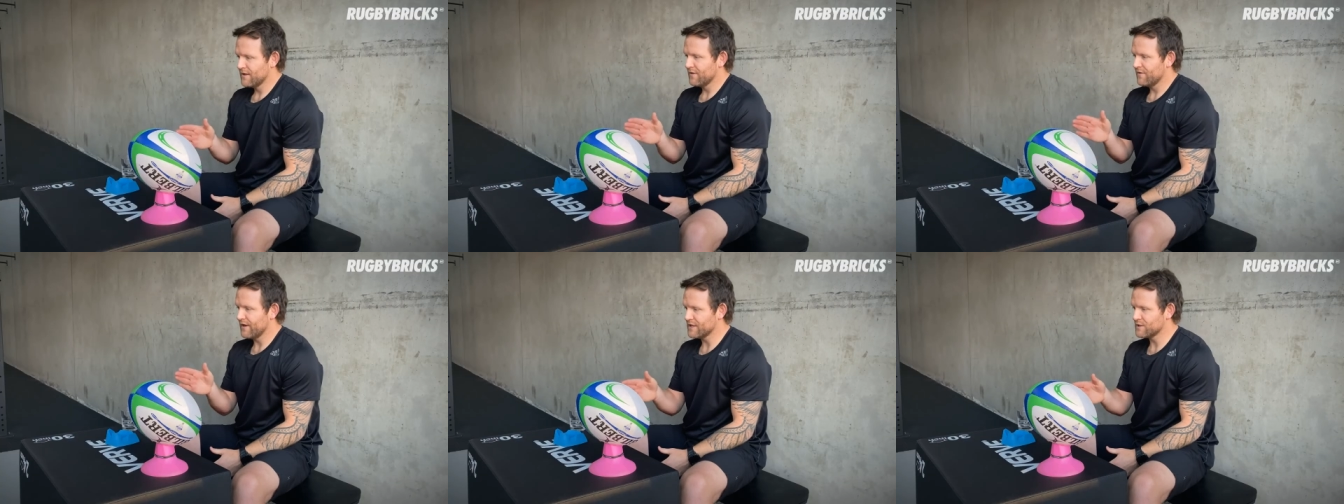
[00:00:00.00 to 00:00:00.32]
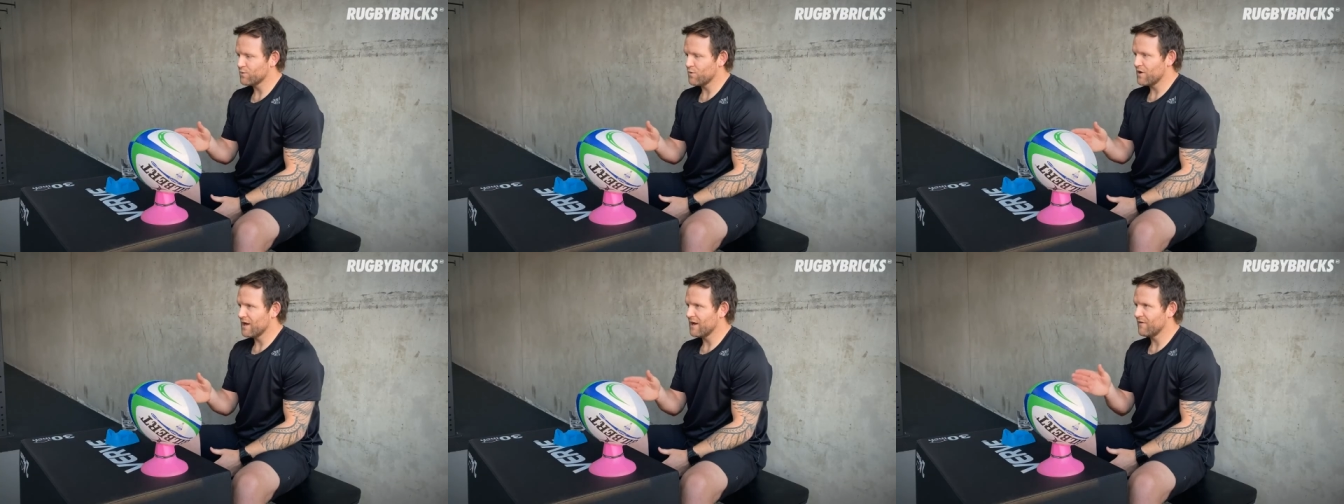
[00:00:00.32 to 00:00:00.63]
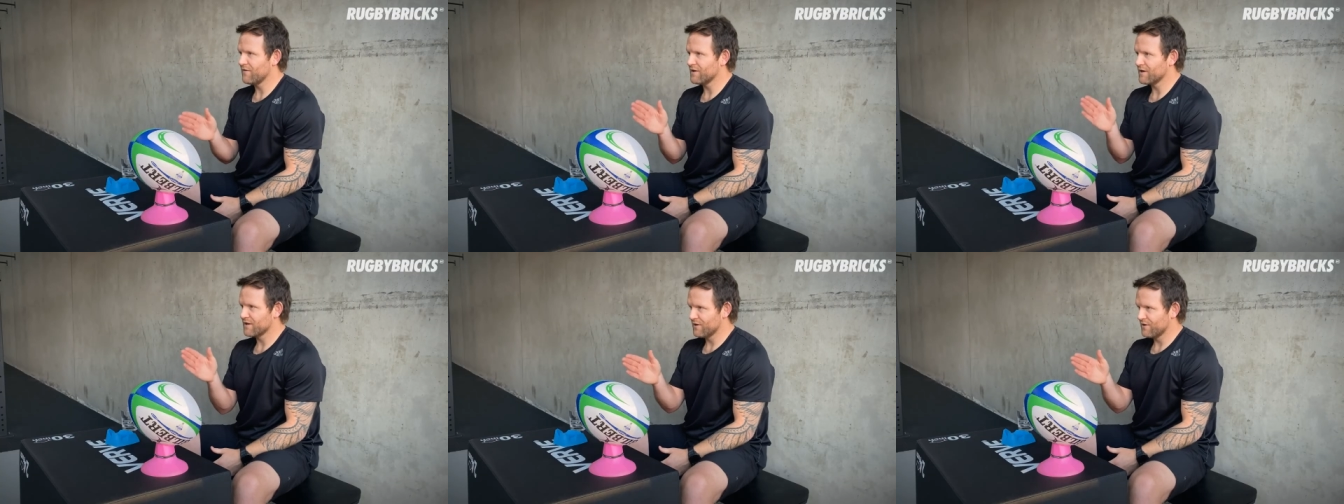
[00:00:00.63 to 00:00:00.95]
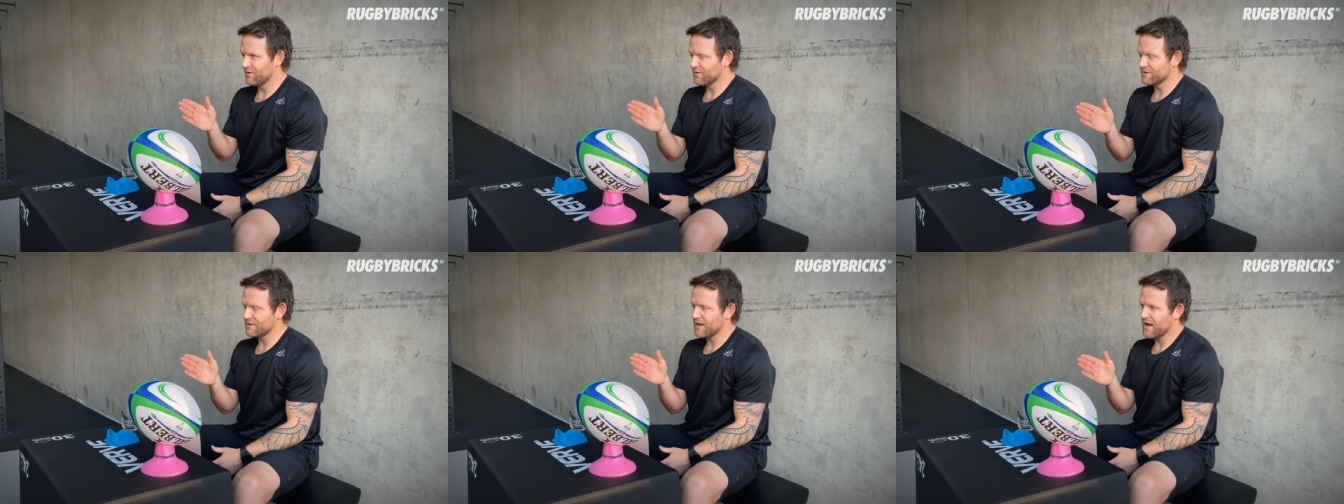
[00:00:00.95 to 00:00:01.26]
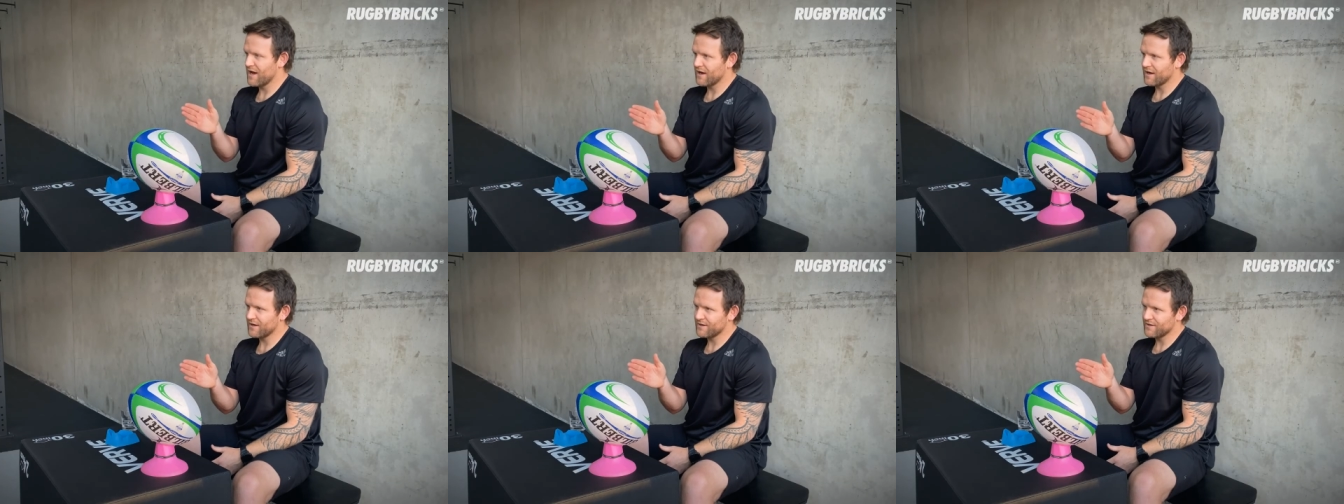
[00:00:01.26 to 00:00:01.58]
that's why having a long
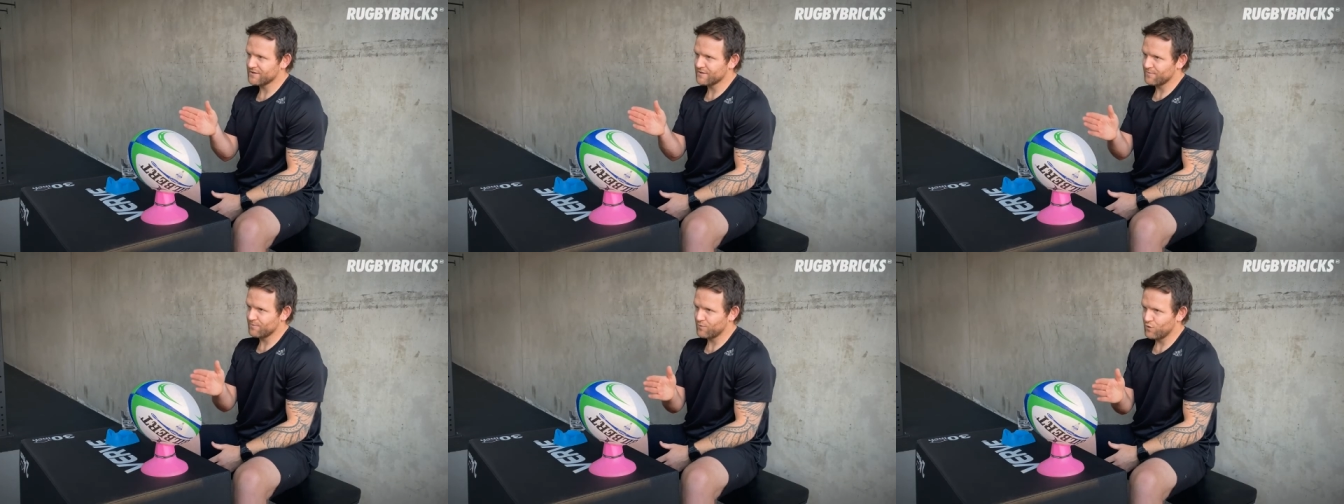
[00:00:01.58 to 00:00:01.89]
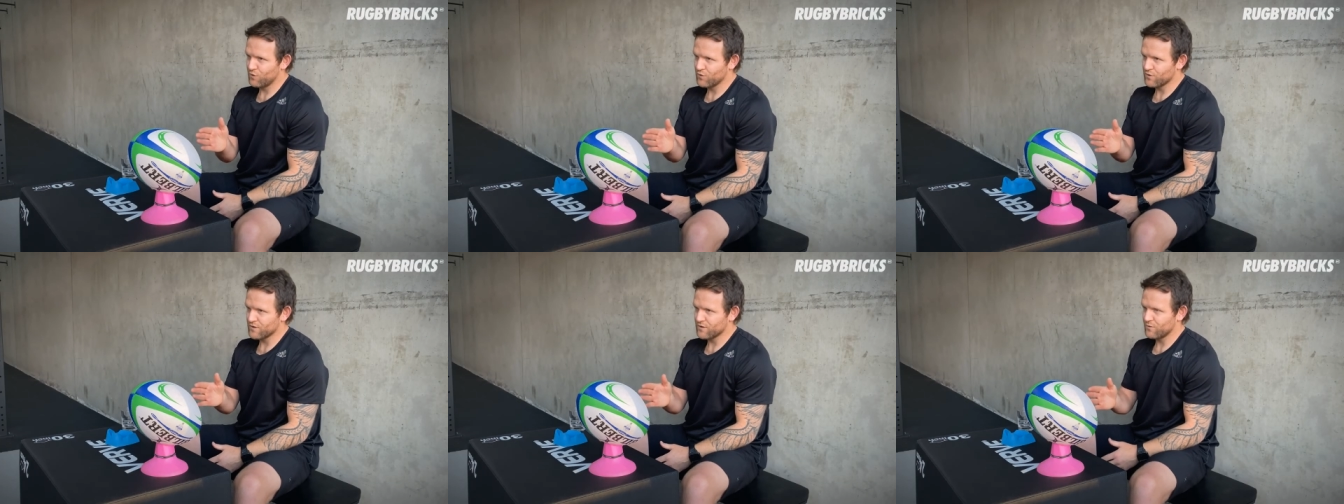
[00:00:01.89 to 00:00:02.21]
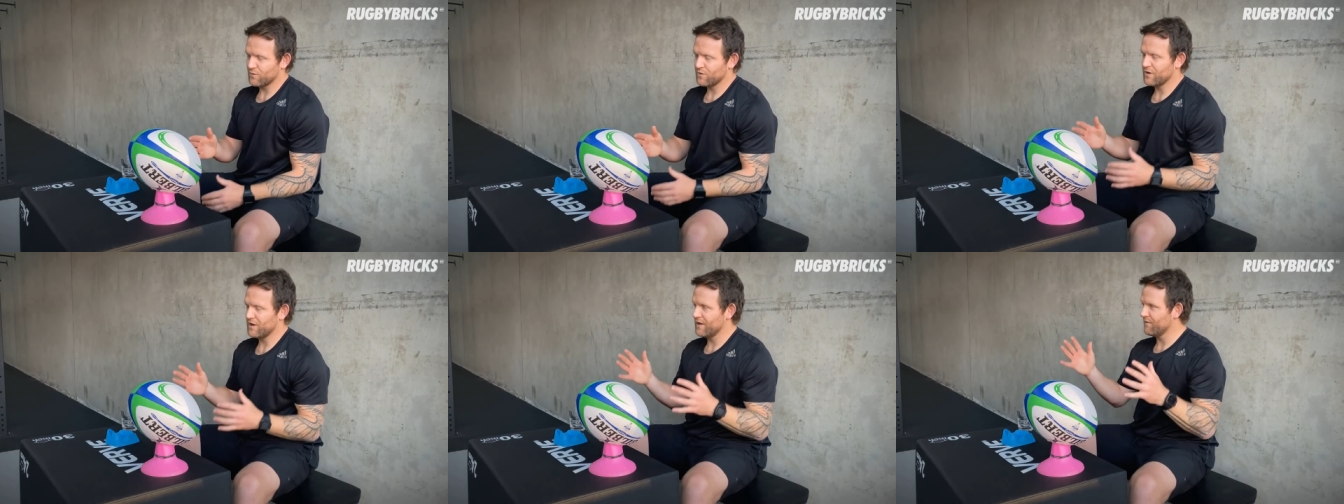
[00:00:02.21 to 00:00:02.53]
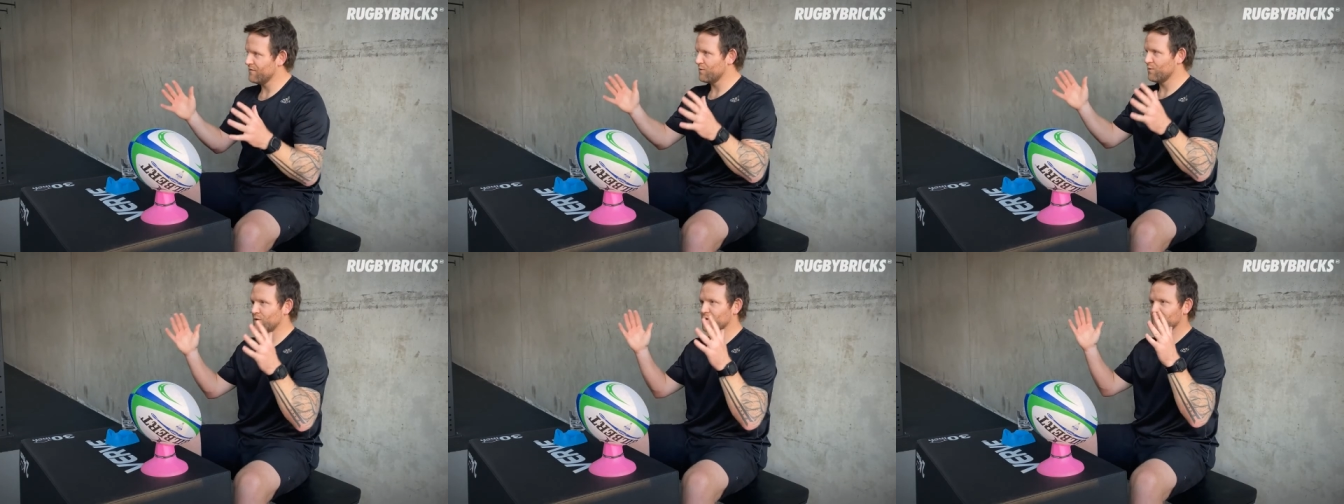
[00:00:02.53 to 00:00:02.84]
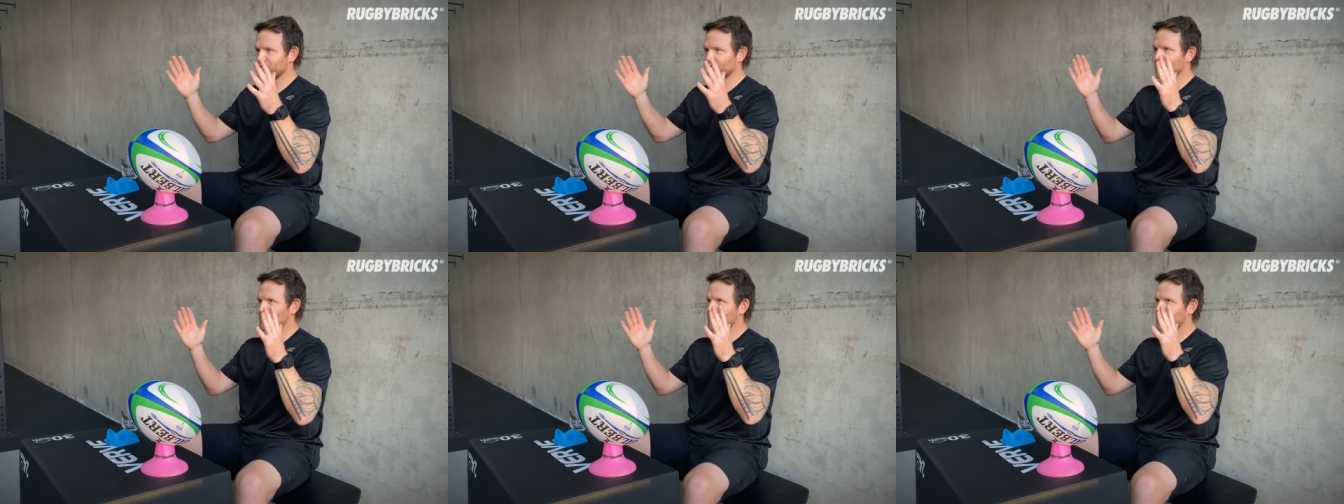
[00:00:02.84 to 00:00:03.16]
target is important even when
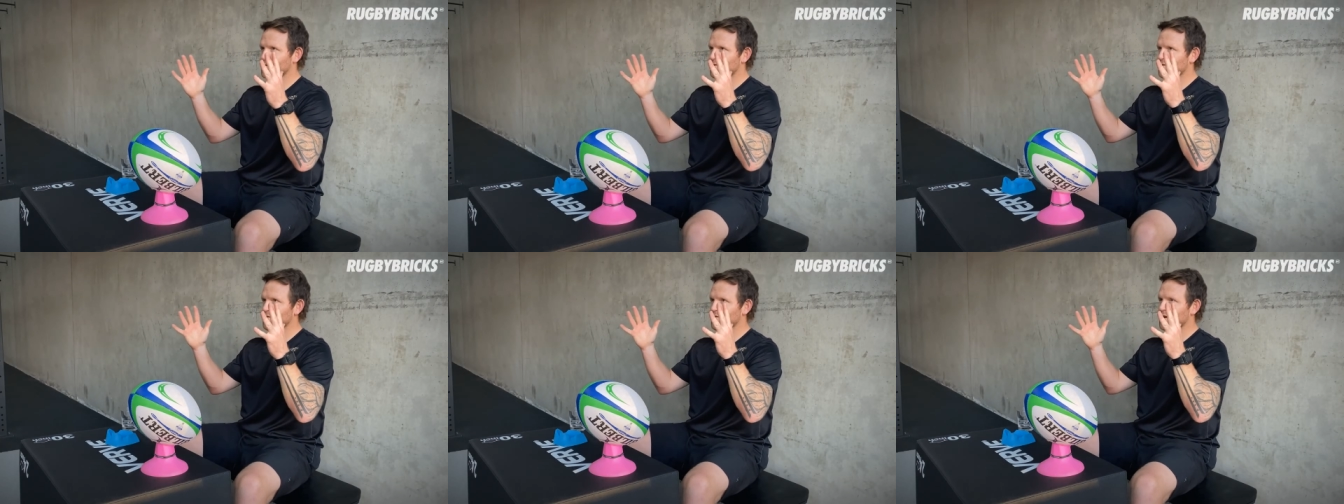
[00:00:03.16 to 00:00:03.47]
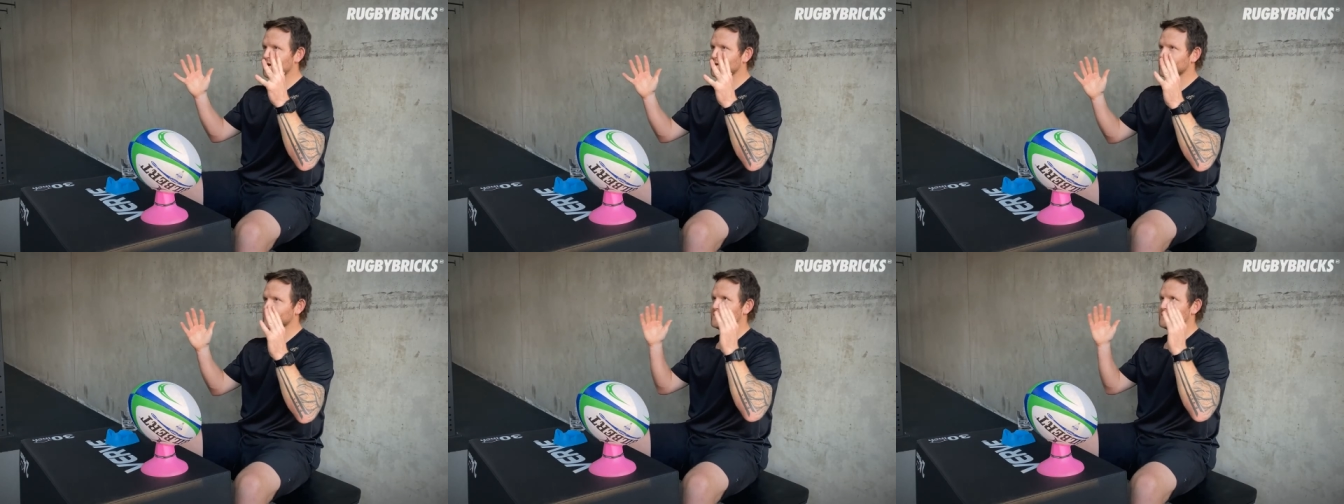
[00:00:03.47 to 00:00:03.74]
you're right in front,